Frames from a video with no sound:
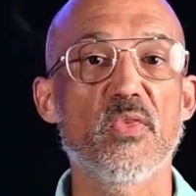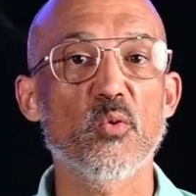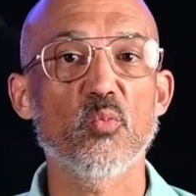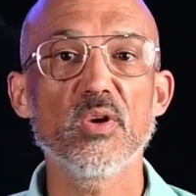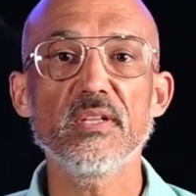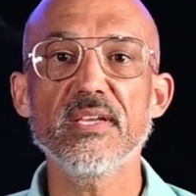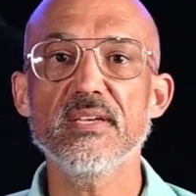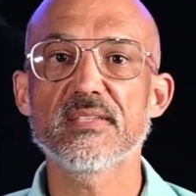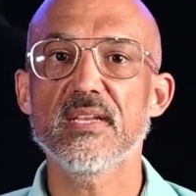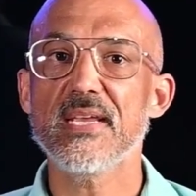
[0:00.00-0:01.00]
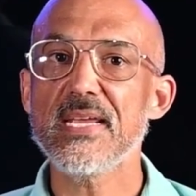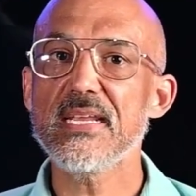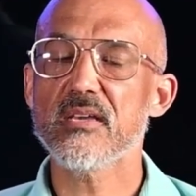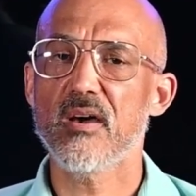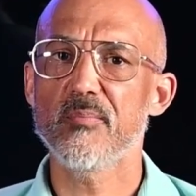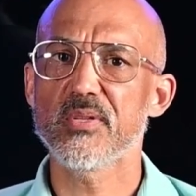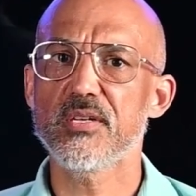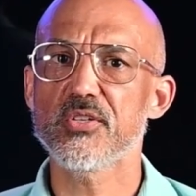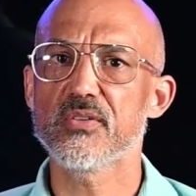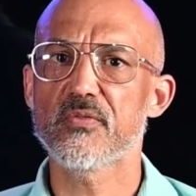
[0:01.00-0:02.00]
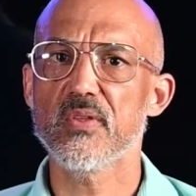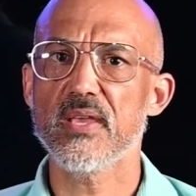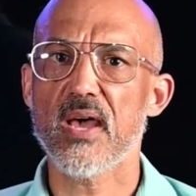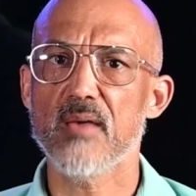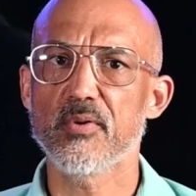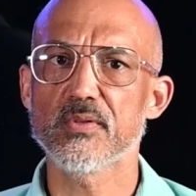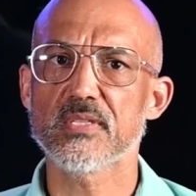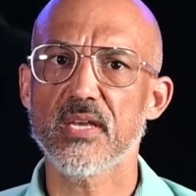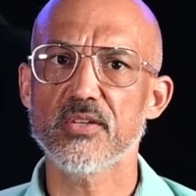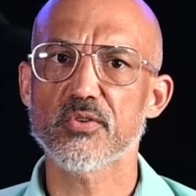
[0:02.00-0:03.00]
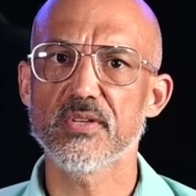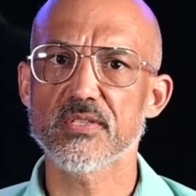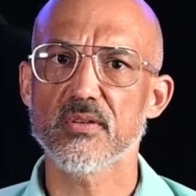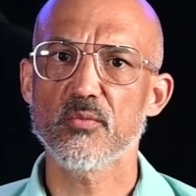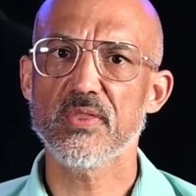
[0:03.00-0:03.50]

There really isn't any competition for the EIBOS TETRAS,